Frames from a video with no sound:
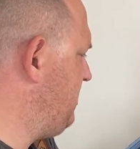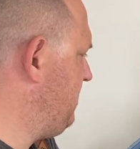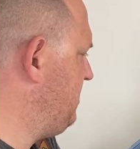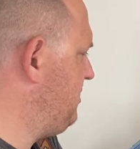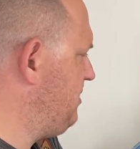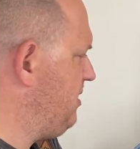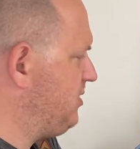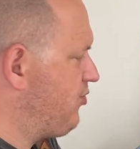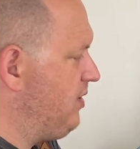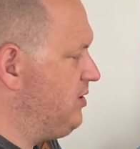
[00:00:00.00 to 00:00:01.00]
is a
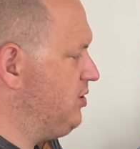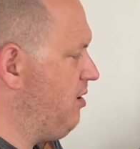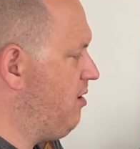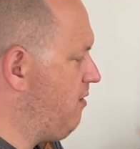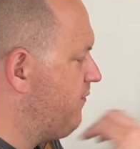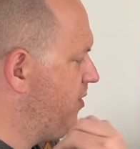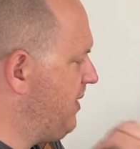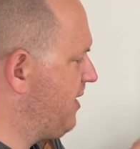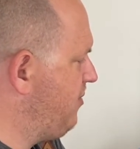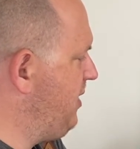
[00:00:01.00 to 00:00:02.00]
screenshot of the
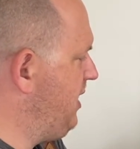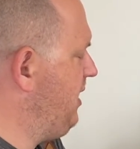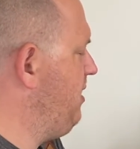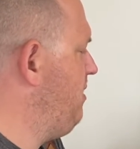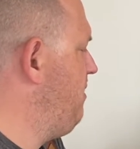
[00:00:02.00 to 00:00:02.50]
Mac Mini